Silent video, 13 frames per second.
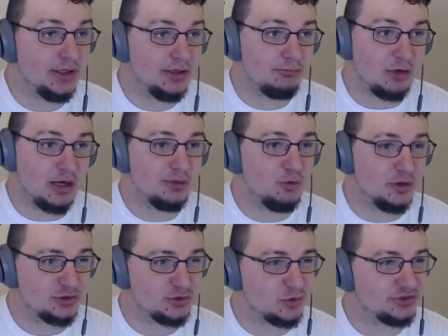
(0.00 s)
Probably one of
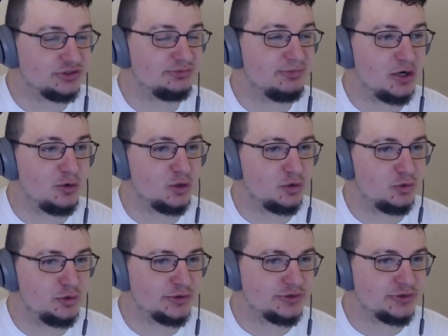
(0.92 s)
Georgia's better
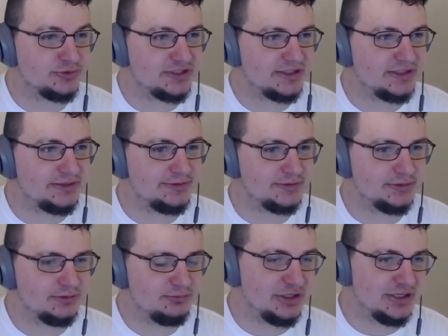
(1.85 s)
recruiters on staff,
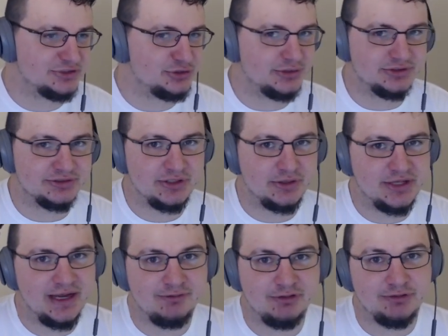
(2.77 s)
but as you can tell, they
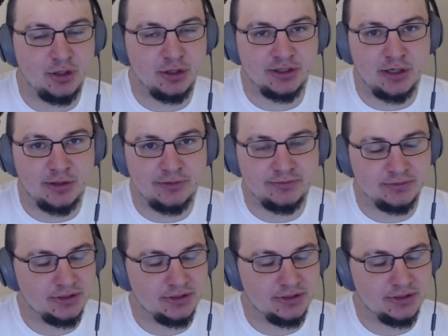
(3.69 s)
haven't fallen off.